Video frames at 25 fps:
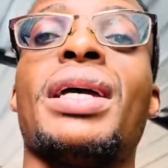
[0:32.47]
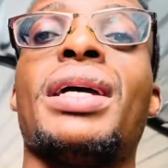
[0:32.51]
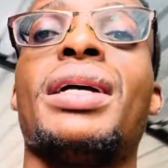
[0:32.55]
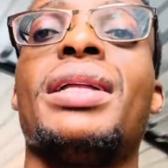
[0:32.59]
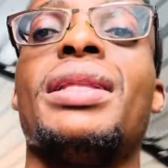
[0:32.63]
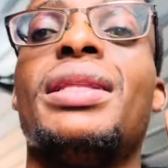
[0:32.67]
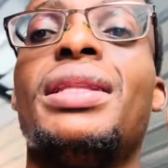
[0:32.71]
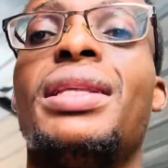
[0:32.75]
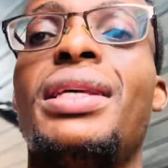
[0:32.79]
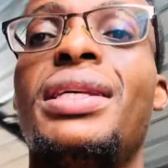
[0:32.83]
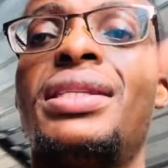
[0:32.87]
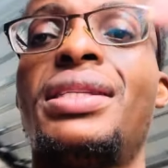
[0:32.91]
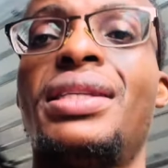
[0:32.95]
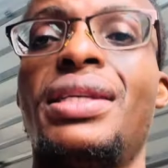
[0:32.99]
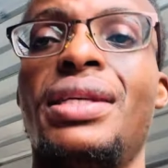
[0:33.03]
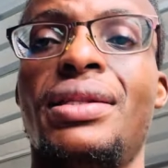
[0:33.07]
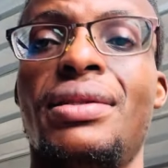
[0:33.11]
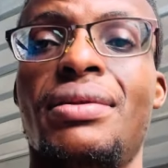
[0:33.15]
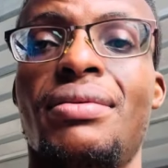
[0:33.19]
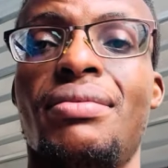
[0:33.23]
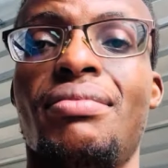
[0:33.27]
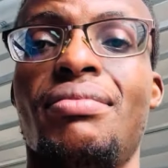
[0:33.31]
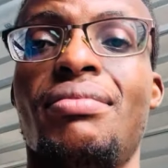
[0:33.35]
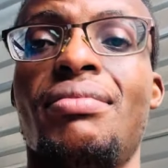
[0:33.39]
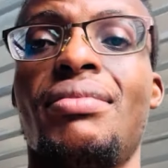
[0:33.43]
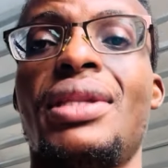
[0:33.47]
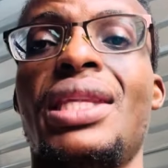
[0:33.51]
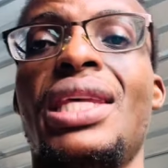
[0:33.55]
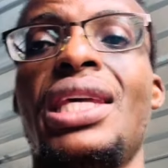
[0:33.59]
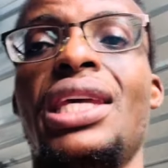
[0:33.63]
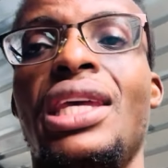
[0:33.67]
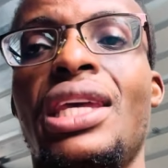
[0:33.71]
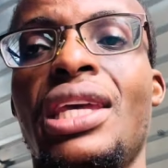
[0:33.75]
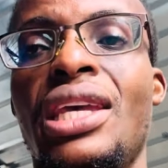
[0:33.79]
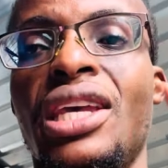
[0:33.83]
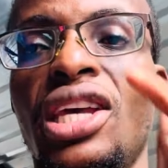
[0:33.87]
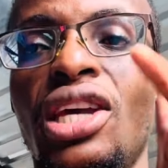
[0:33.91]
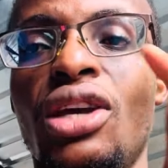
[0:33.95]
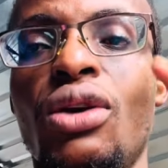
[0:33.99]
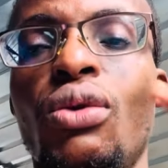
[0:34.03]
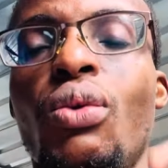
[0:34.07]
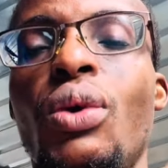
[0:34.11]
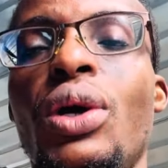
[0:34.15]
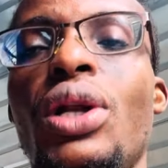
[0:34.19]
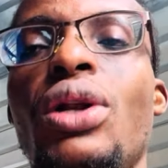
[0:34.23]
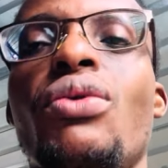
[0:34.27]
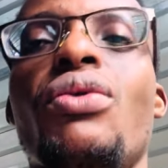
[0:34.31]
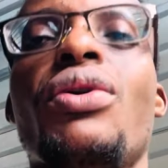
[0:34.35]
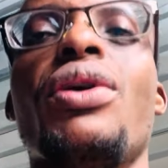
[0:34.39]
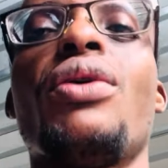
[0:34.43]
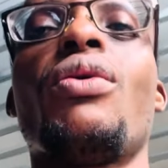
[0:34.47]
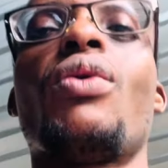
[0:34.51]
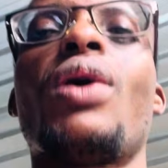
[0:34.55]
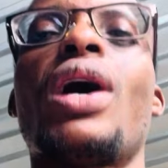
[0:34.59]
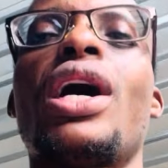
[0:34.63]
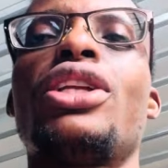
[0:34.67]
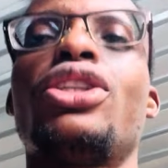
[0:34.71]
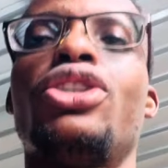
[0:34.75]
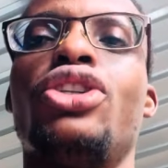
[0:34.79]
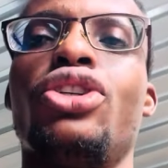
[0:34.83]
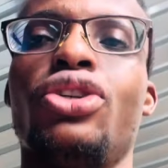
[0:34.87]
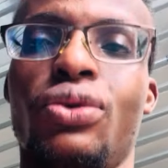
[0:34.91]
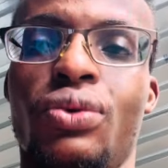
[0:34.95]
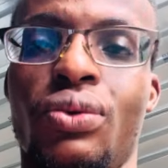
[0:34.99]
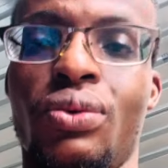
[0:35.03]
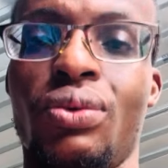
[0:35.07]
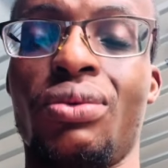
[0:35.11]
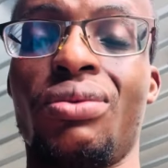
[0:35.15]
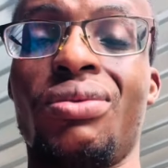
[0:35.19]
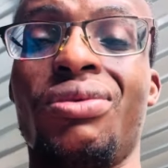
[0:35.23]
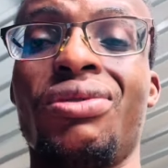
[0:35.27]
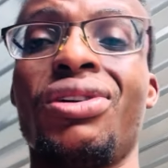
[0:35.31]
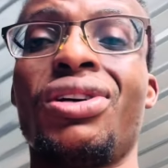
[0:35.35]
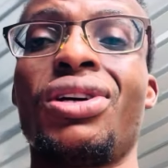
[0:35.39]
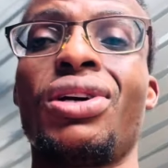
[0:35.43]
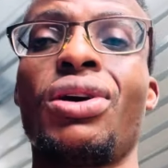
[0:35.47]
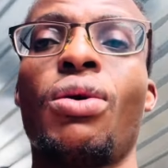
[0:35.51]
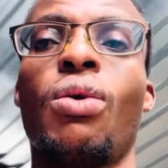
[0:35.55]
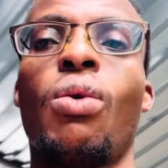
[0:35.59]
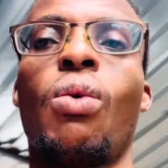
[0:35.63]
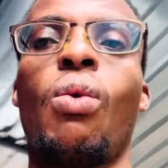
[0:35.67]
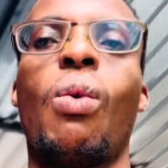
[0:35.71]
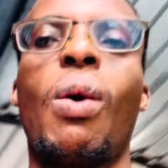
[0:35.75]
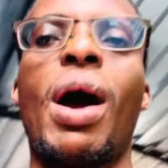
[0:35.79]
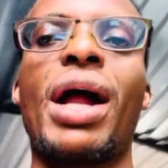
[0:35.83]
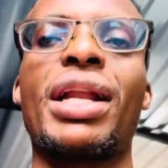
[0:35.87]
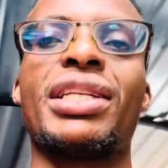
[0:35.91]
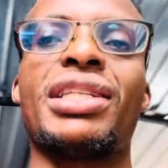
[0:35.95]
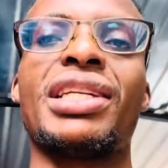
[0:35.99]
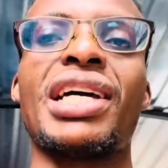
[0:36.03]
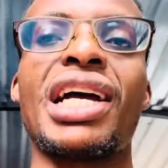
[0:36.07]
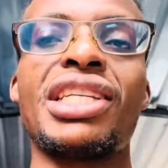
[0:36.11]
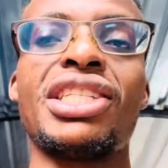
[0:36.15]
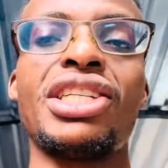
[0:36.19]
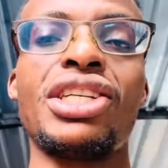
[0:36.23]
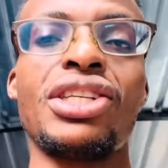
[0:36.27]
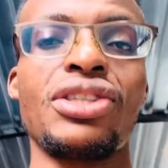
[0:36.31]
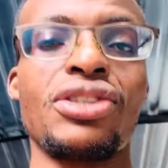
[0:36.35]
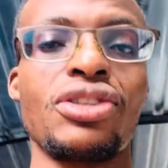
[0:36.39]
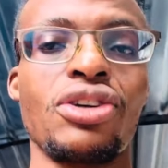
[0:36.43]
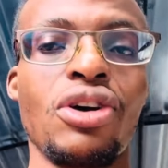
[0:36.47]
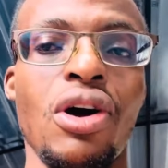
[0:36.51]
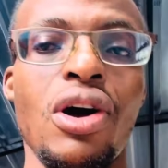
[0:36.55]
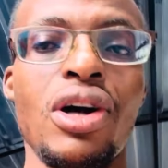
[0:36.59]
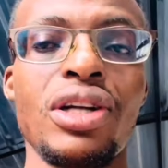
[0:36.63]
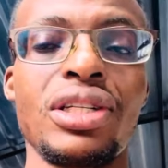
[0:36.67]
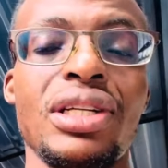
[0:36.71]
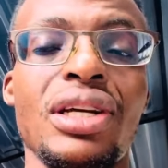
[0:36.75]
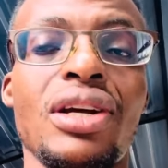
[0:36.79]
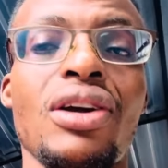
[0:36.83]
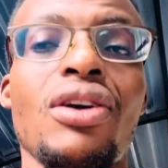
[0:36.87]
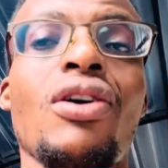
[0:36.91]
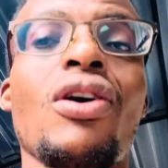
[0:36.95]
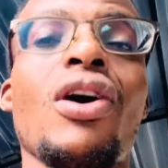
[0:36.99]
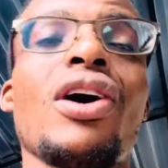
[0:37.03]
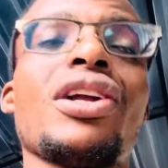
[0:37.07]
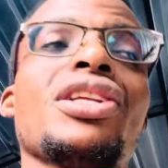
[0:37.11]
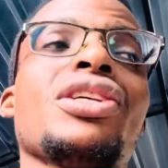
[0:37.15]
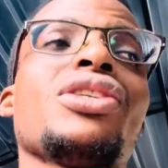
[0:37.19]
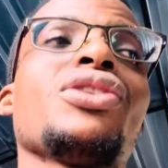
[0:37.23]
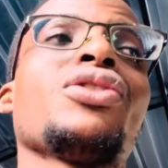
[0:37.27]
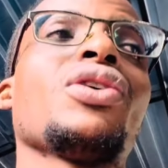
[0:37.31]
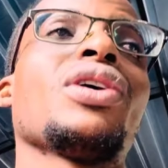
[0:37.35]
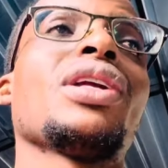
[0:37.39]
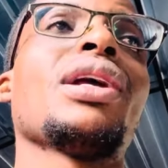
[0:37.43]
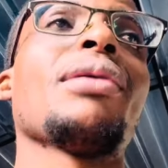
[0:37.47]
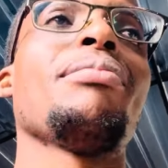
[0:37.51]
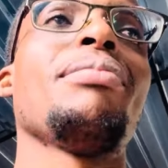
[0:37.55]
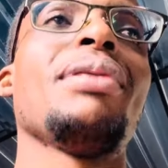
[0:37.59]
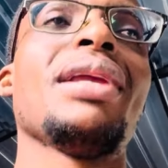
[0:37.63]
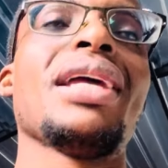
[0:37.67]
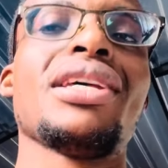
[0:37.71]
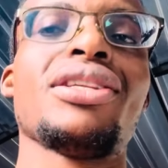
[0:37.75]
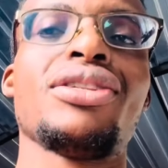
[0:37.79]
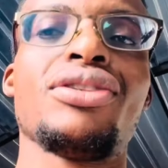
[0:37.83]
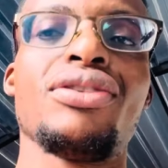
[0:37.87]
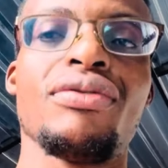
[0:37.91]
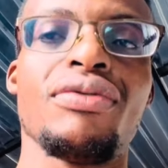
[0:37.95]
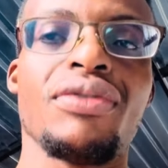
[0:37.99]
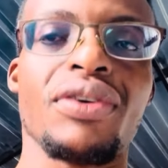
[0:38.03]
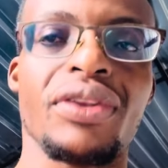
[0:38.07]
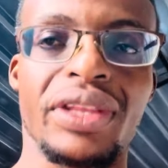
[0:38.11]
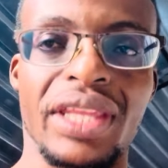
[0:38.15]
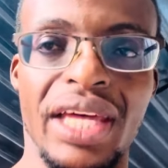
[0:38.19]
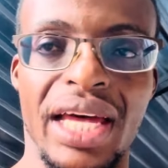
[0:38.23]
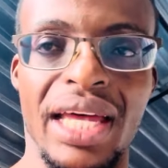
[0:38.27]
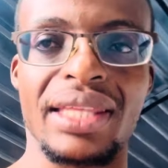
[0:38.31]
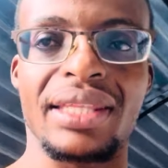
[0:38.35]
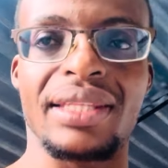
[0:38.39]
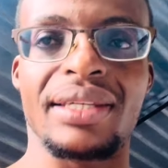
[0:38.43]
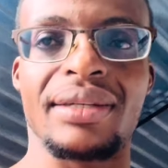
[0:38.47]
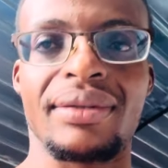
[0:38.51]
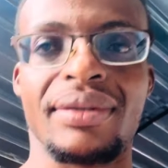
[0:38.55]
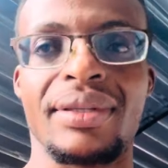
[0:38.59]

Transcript: Listen, he will reward you. What touches God, God is going to bless you for that.